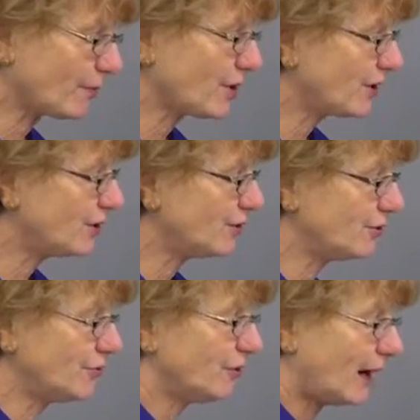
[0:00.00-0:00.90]
we're going to
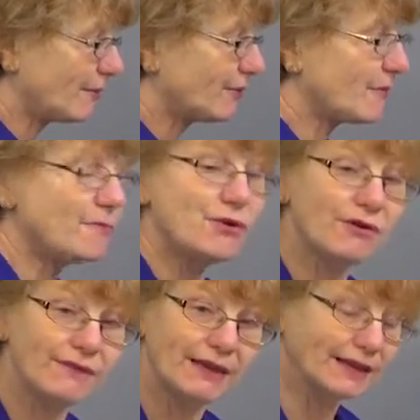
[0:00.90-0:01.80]
do, I'm going to
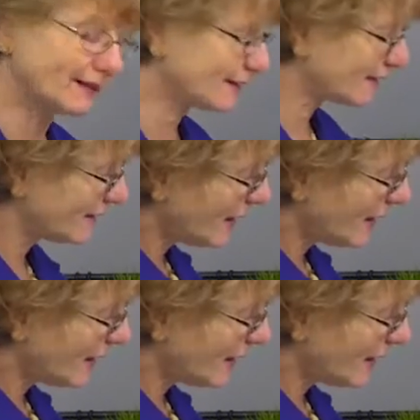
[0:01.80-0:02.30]
remove this.